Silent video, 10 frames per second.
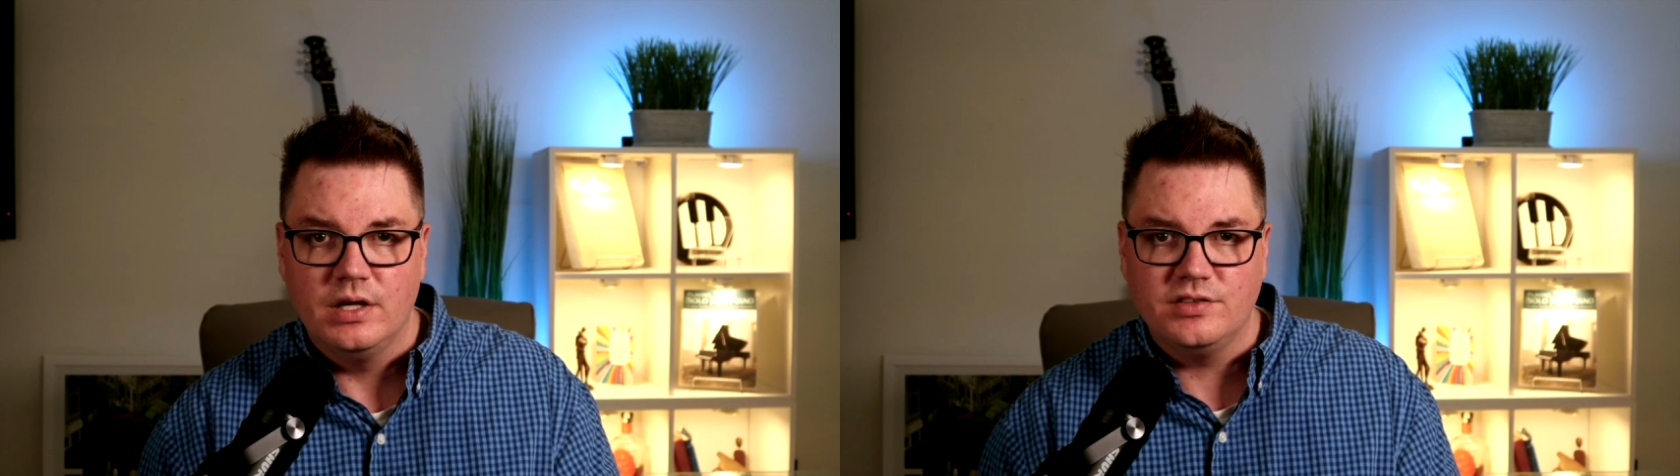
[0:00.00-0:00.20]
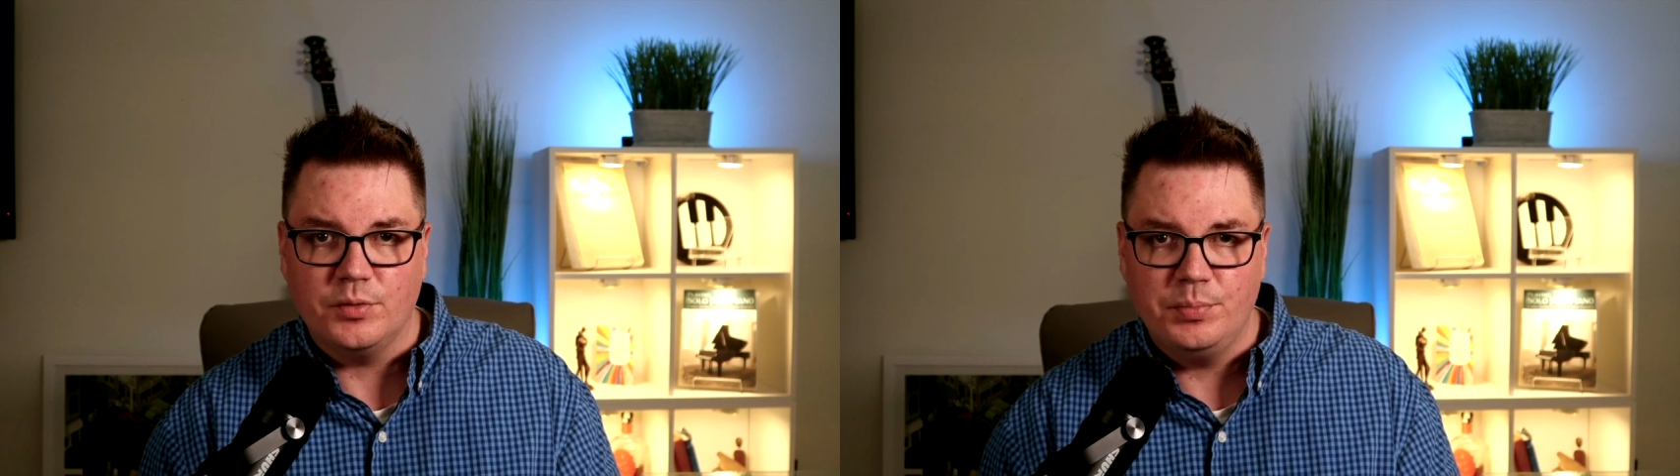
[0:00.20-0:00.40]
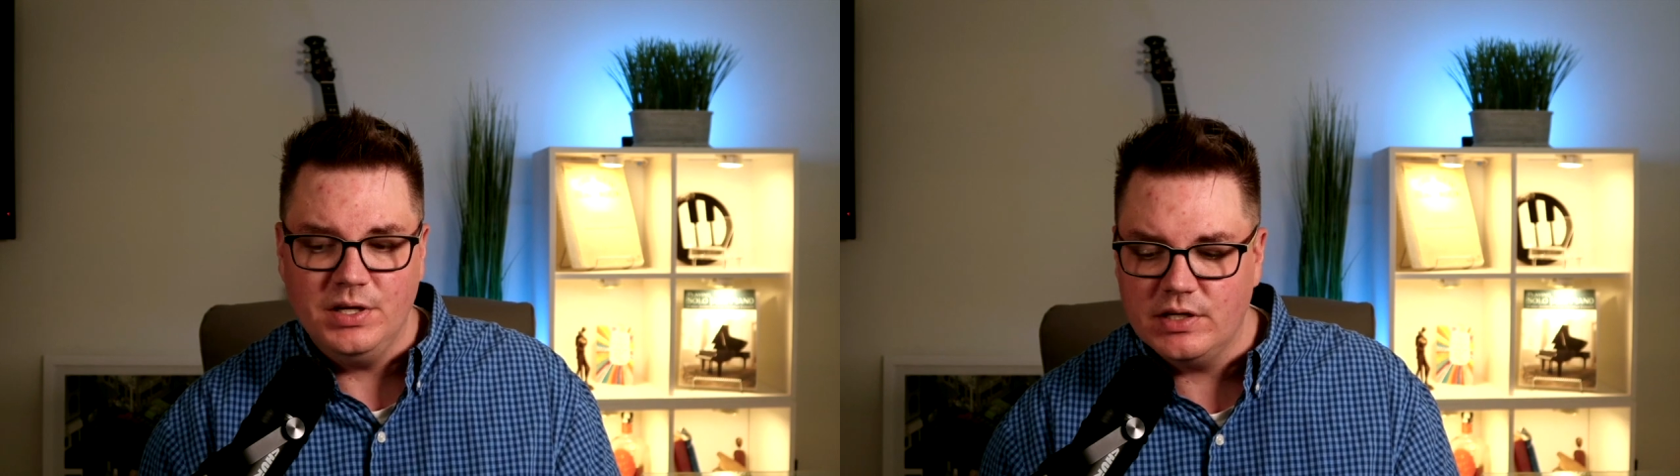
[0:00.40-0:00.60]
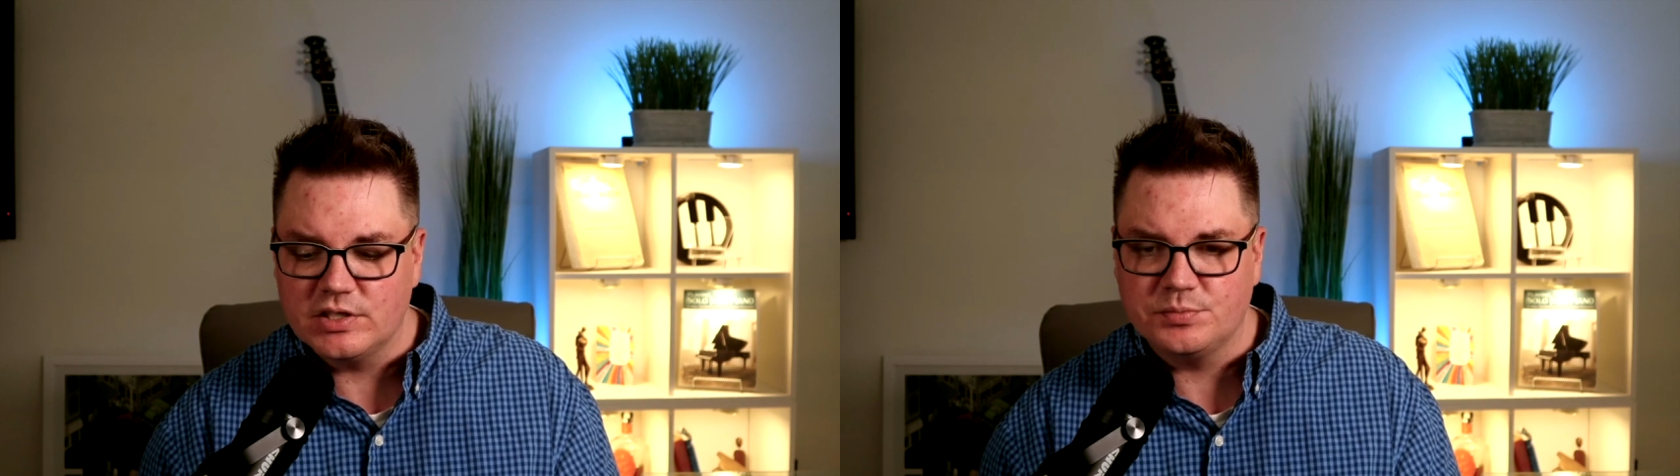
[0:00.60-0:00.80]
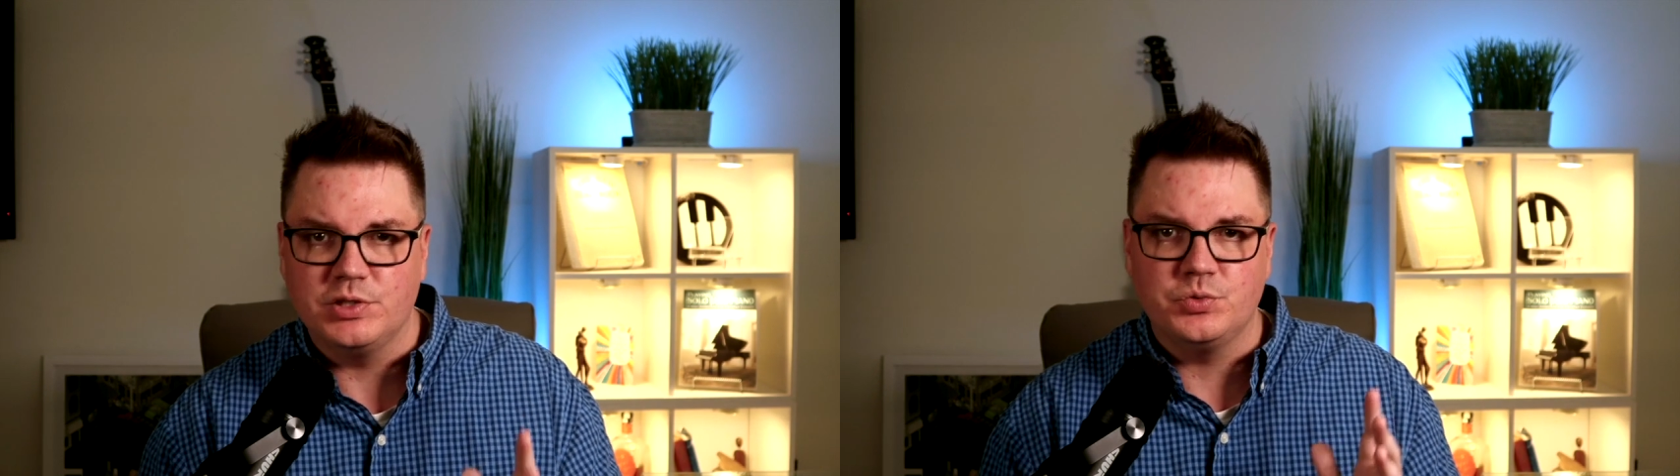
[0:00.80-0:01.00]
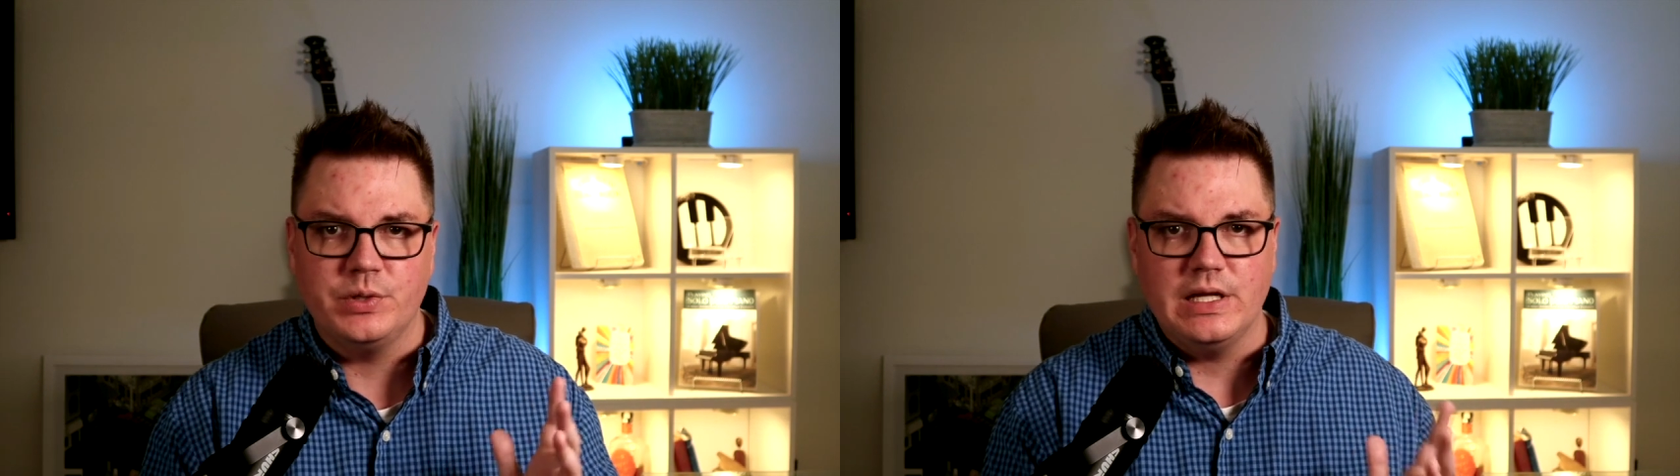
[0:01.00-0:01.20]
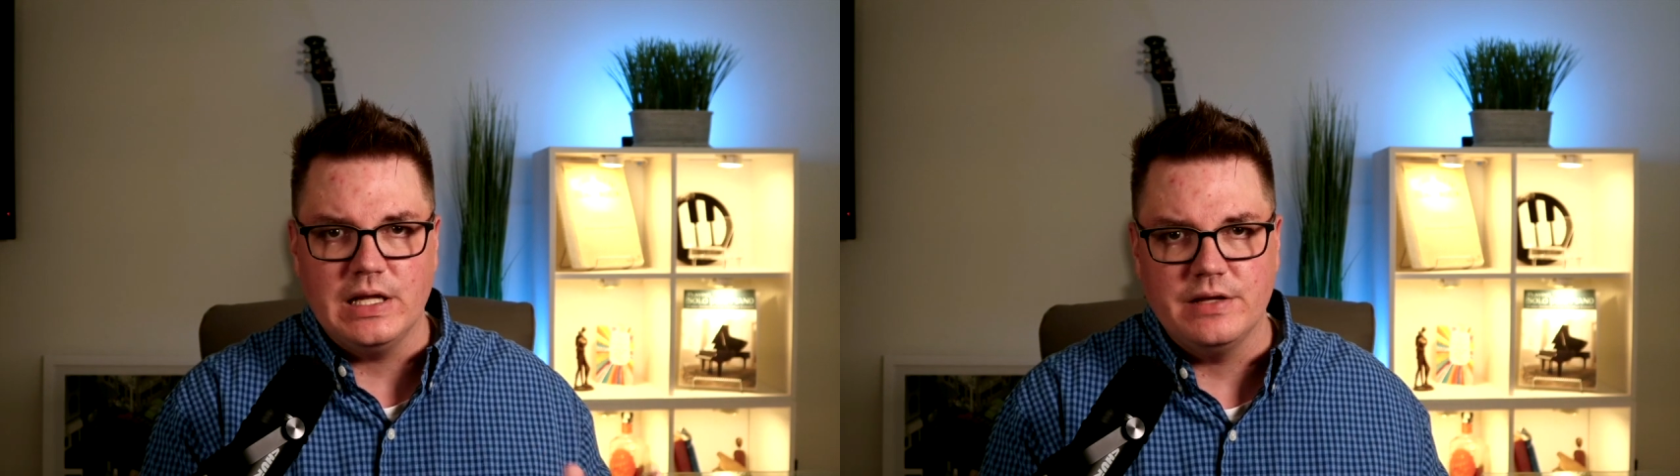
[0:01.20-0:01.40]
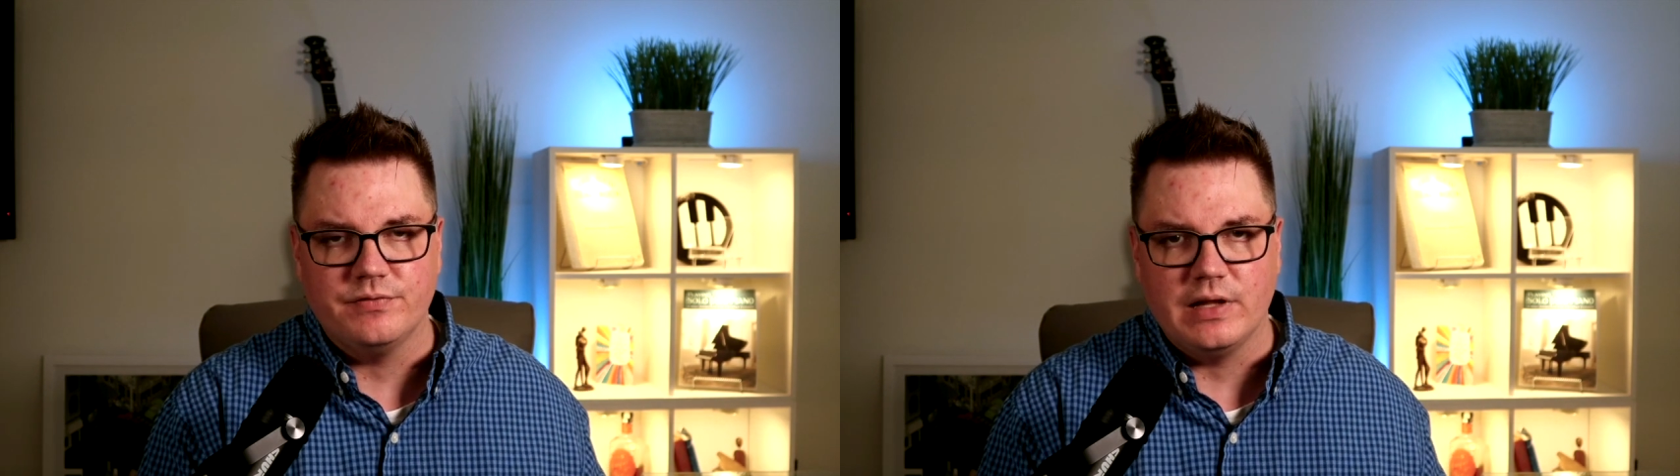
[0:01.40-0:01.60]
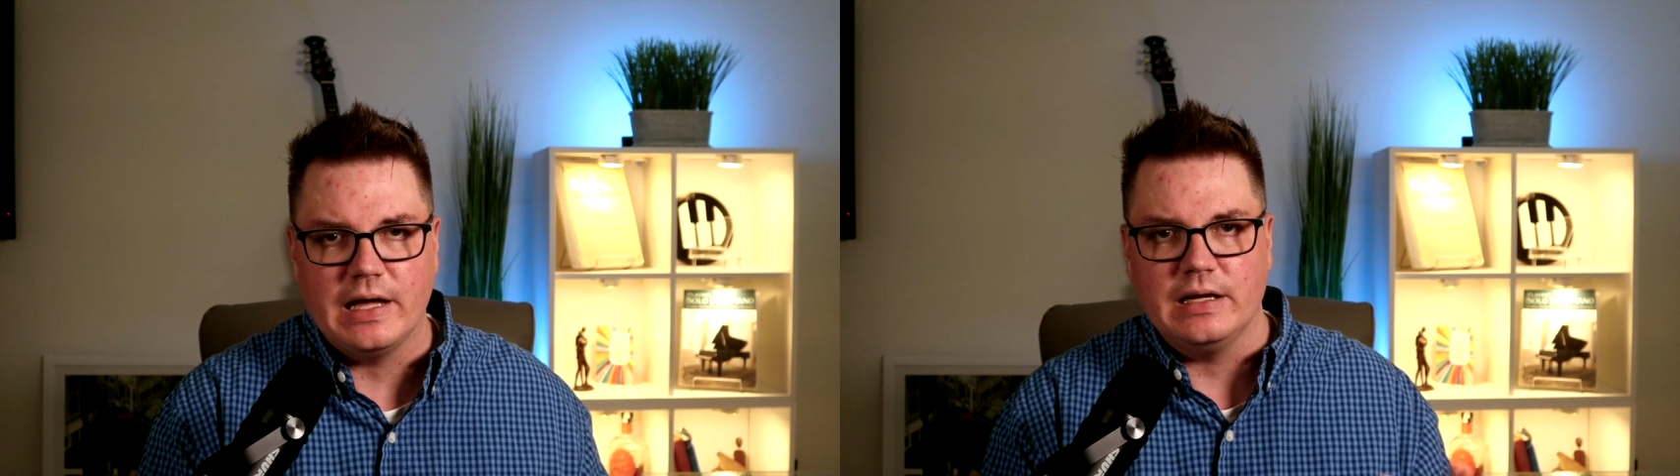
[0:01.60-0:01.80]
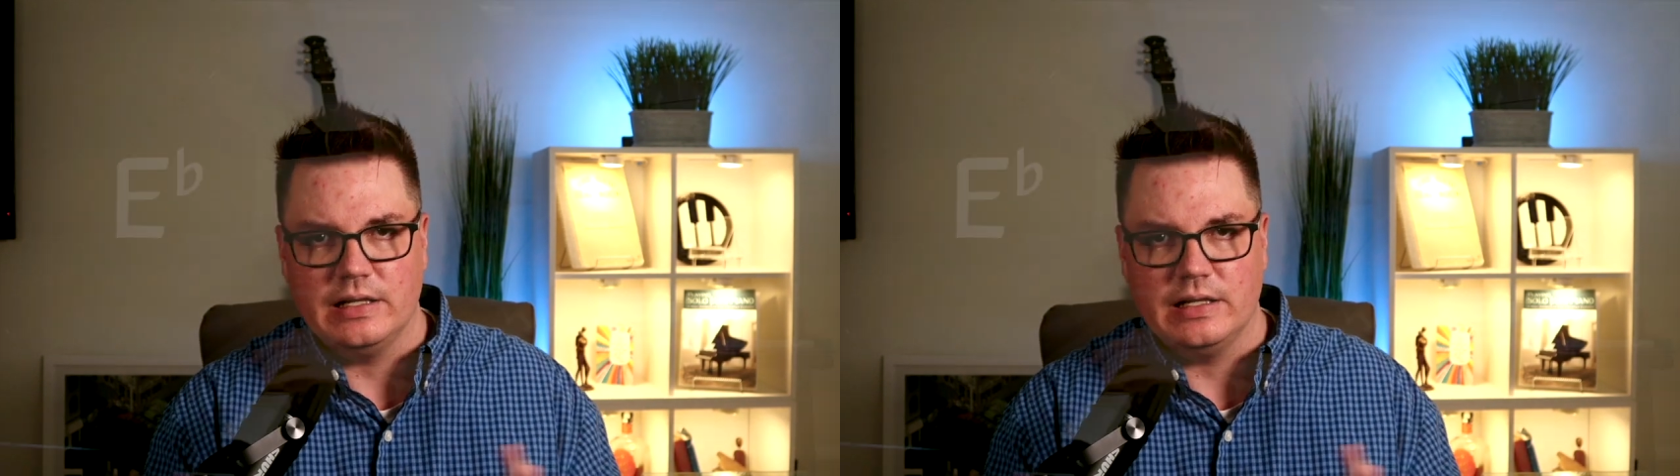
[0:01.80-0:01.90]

to pivot us between E flat